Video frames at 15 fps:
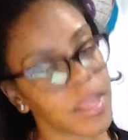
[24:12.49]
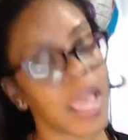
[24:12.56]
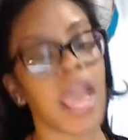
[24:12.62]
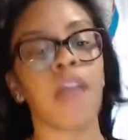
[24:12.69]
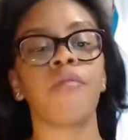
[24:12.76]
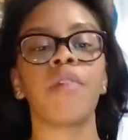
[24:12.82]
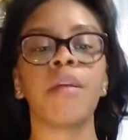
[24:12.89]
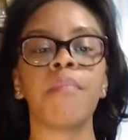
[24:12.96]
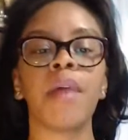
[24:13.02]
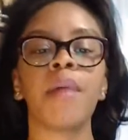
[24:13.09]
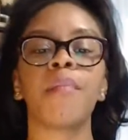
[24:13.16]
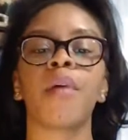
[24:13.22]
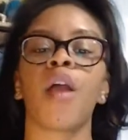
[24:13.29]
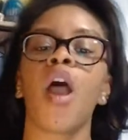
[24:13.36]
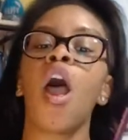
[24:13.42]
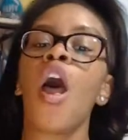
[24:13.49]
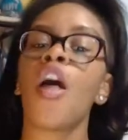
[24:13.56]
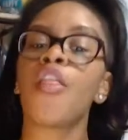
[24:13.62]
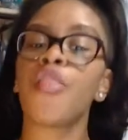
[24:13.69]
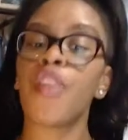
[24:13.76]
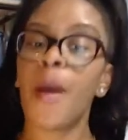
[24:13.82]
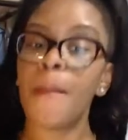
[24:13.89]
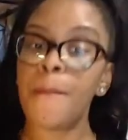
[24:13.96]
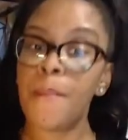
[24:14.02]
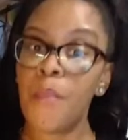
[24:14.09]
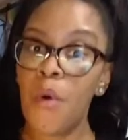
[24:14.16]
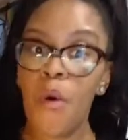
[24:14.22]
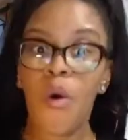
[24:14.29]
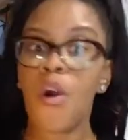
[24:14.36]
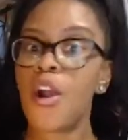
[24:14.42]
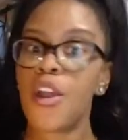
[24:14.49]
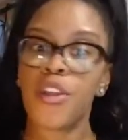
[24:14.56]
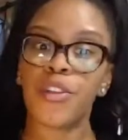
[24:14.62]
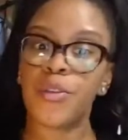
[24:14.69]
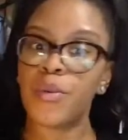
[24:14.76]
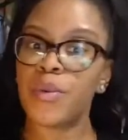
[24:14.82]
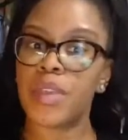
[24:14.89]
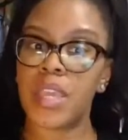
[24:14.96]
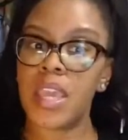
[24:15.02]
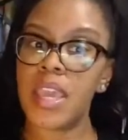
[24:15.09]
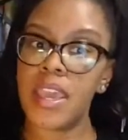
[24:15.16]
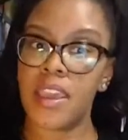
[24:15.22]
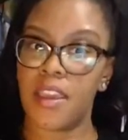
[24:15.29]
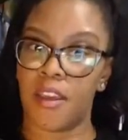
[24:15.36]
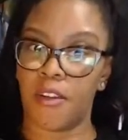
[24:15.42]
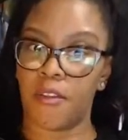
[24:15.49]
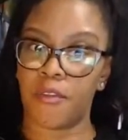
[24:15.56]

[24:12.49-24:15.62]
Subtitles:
And remember, the more you give,